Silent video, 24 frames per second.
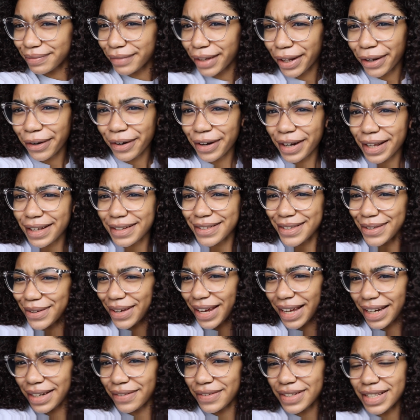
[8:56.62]
here it is. You
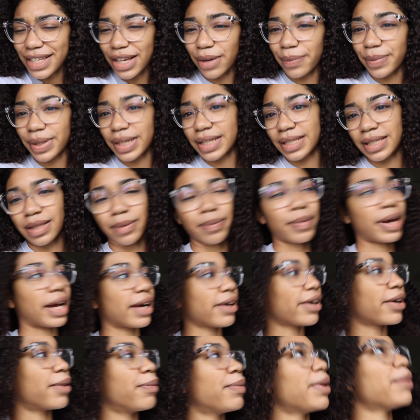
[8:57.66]
can't even tell because of the
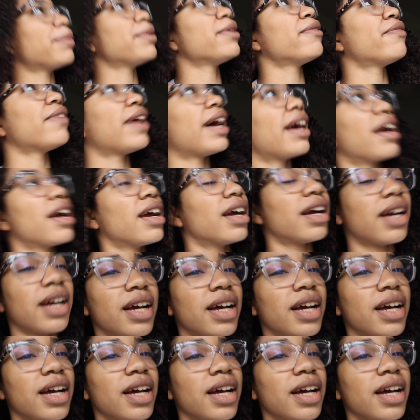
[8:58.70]
background. Maybe if I